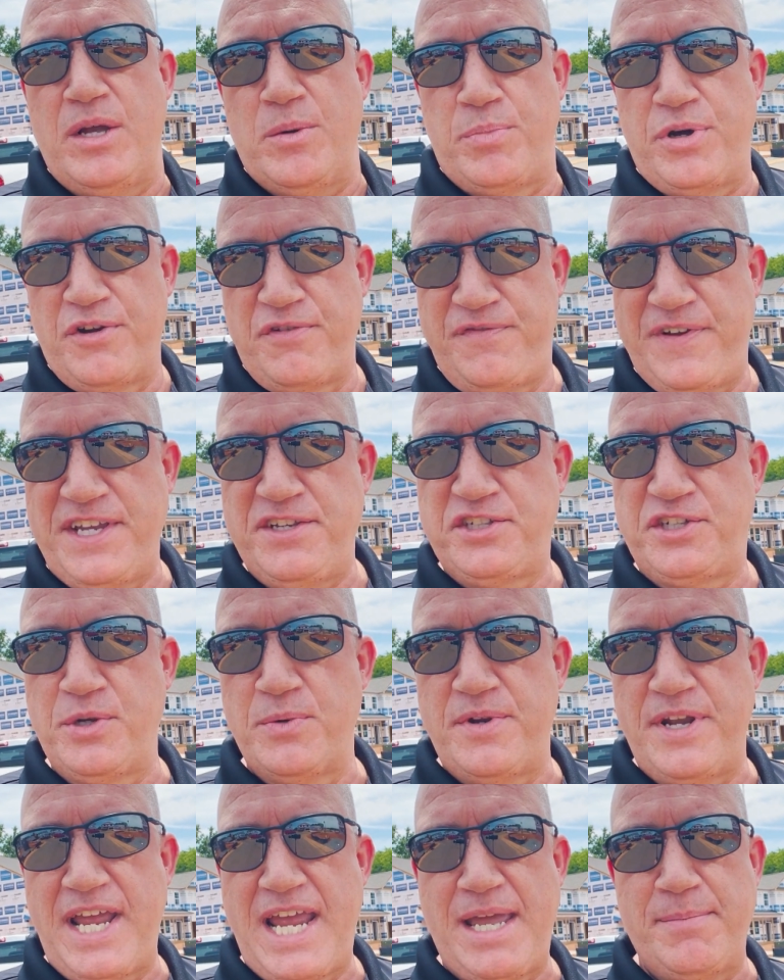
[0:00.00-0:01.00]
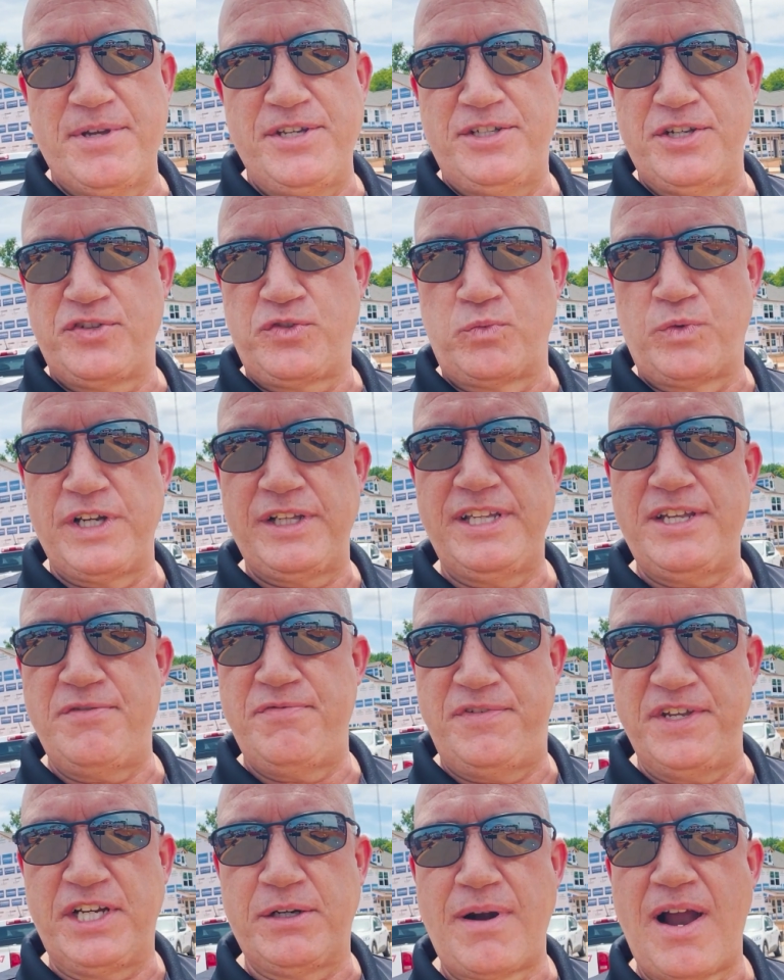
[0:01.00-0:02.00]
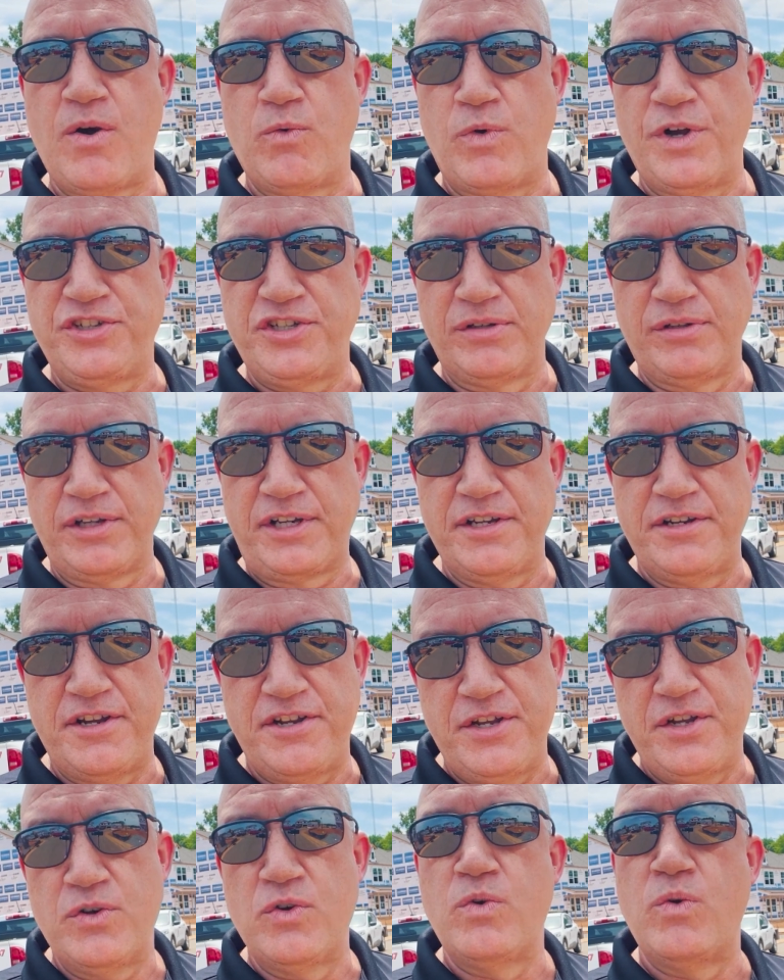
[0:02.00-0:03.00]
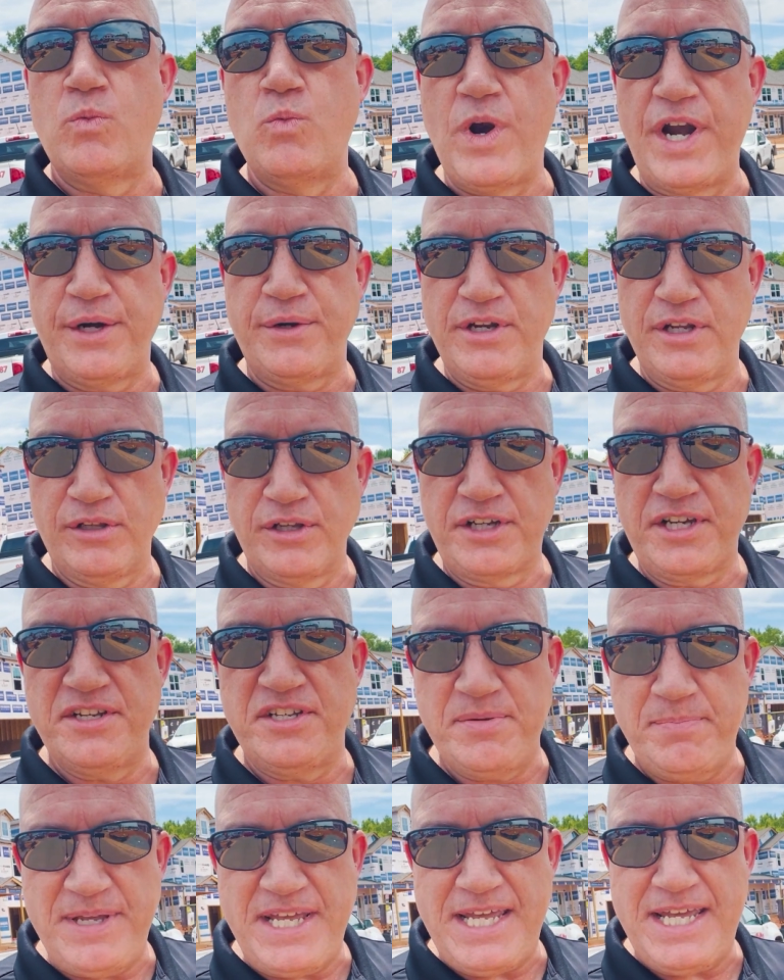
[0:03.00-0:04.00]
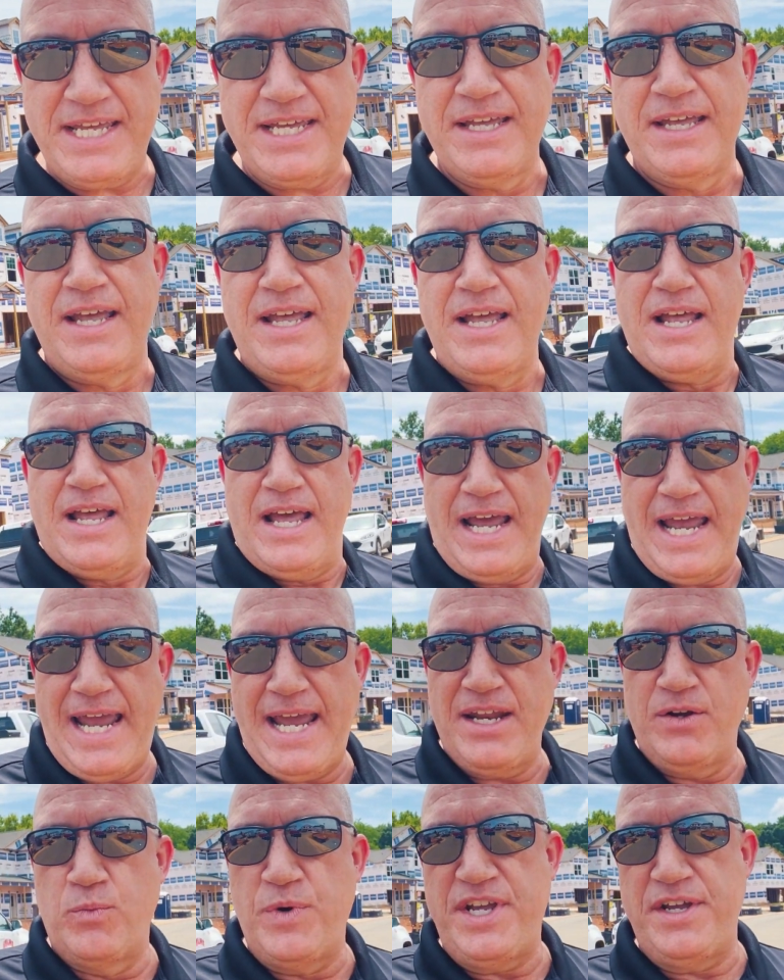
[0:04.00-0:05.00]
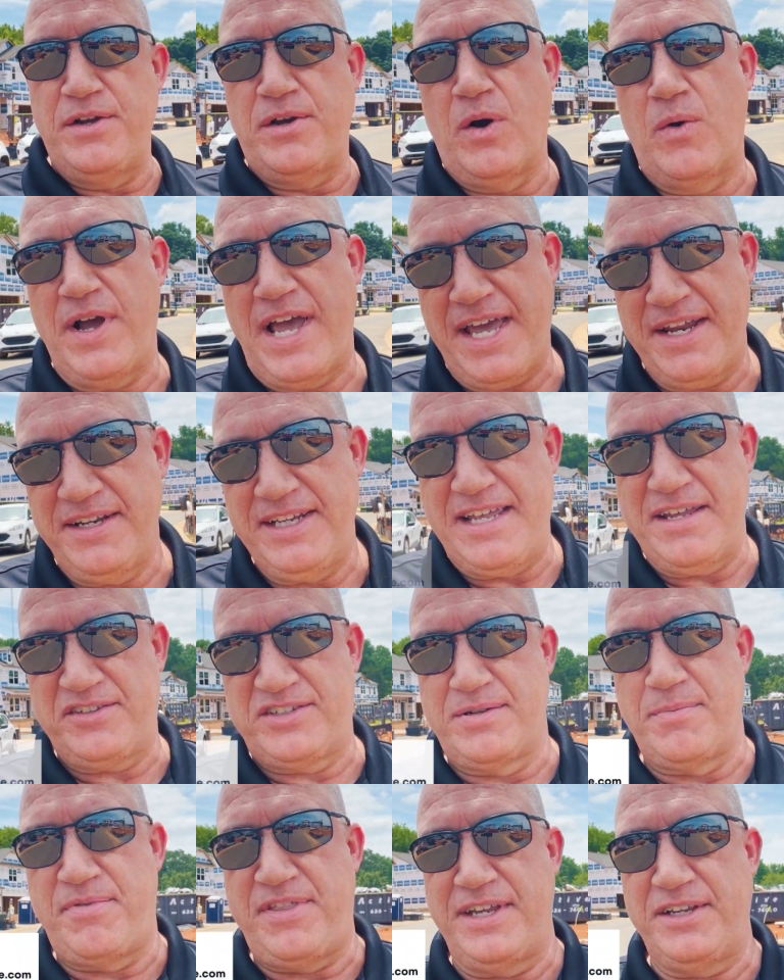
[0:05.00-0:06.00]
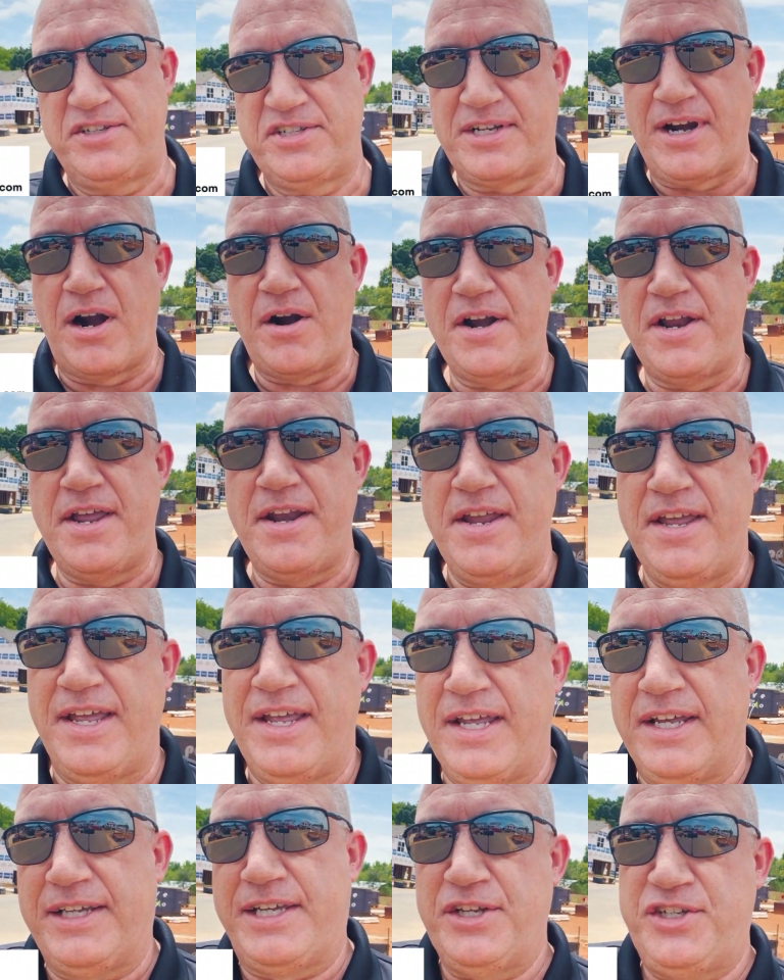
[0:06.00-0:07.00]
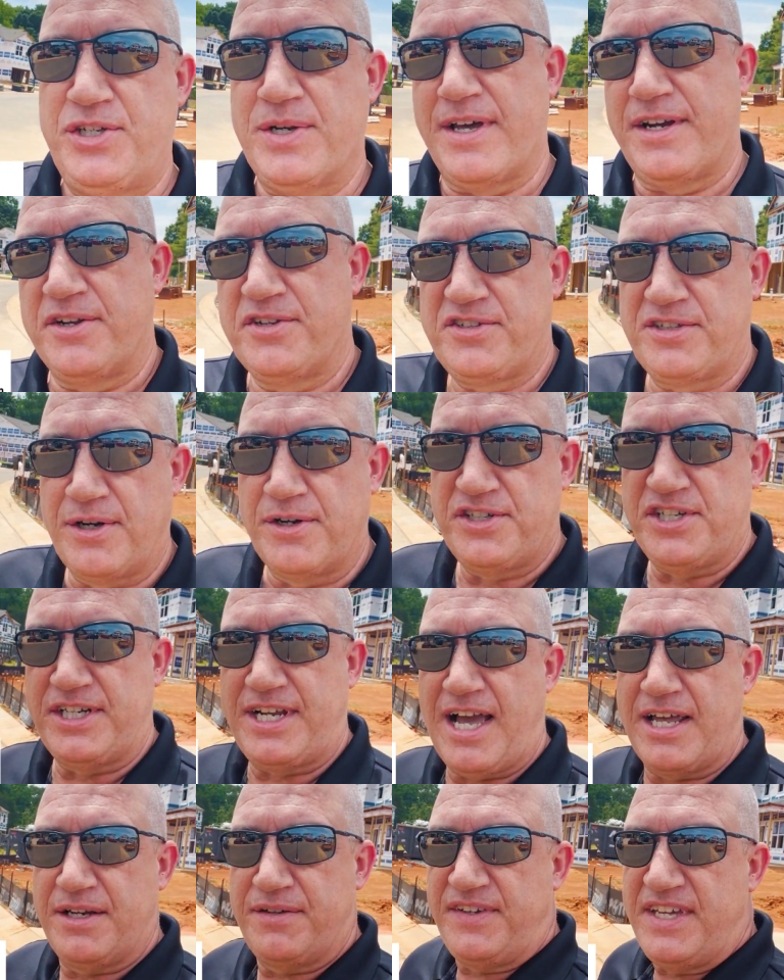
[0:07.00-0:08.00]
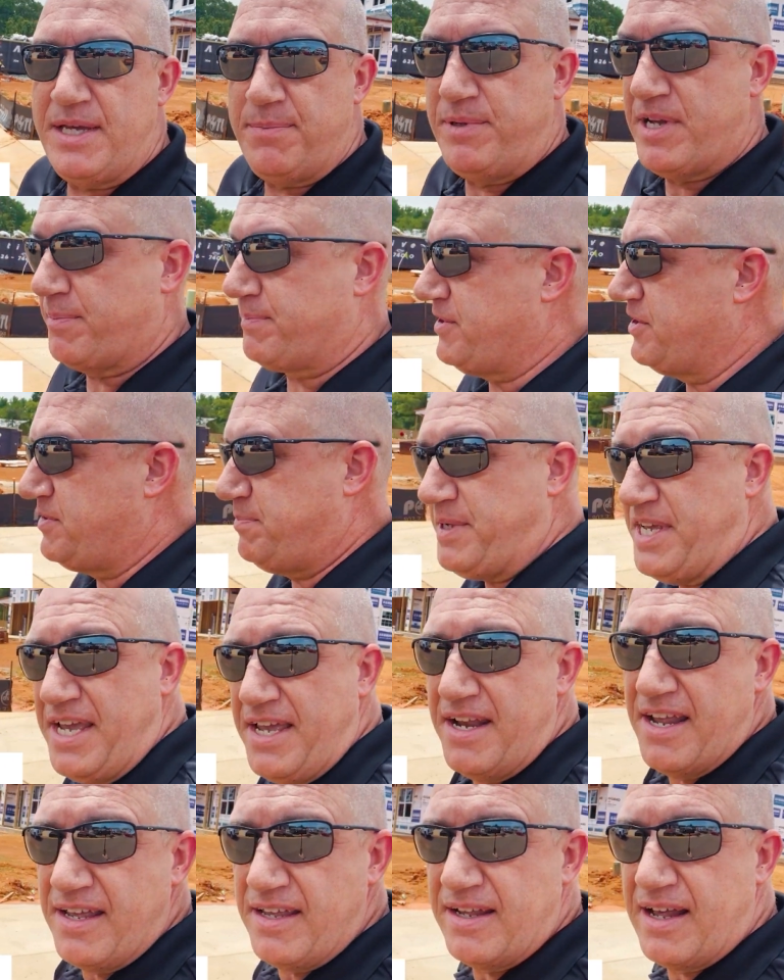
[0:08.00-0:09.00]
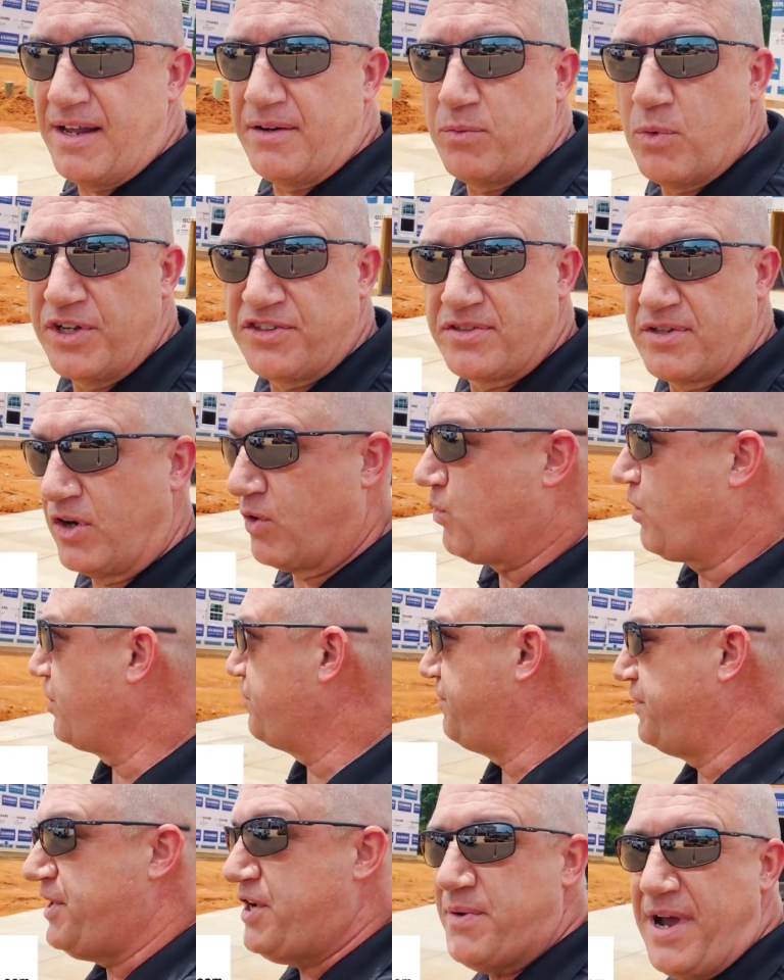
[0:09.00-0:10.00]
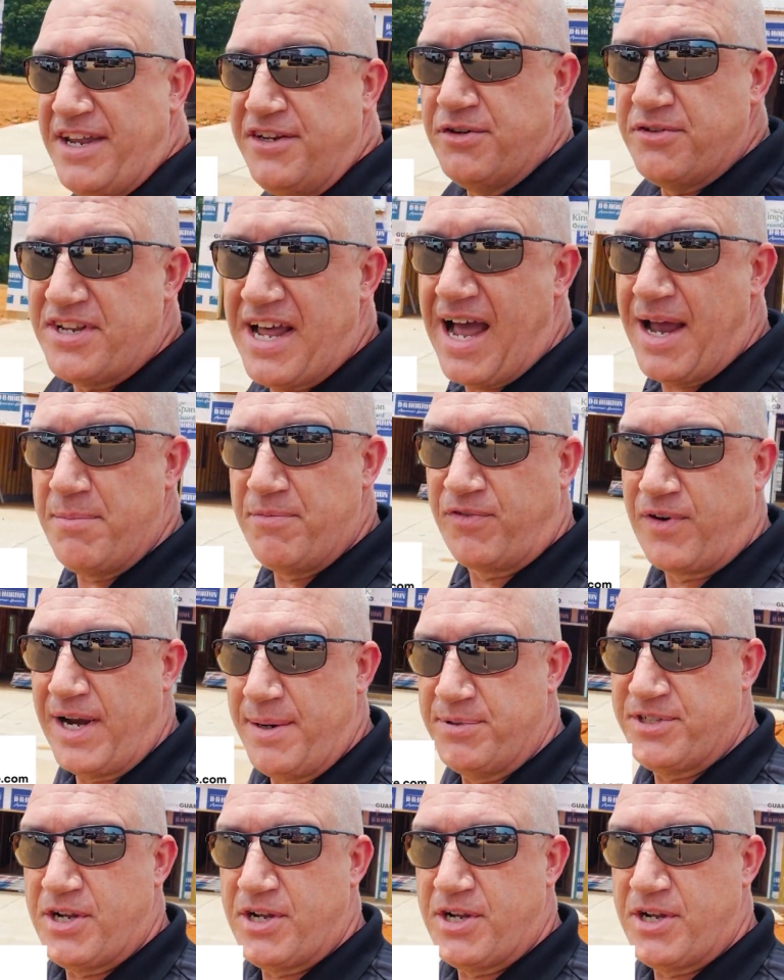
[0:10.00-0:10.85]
put a face to a name, and just really figure out what you're looking to do, where you're looking to be, and we can go ahead and get some things started, get you on a search and kind of keep you up to speed on what's gonna work for you and your time frame.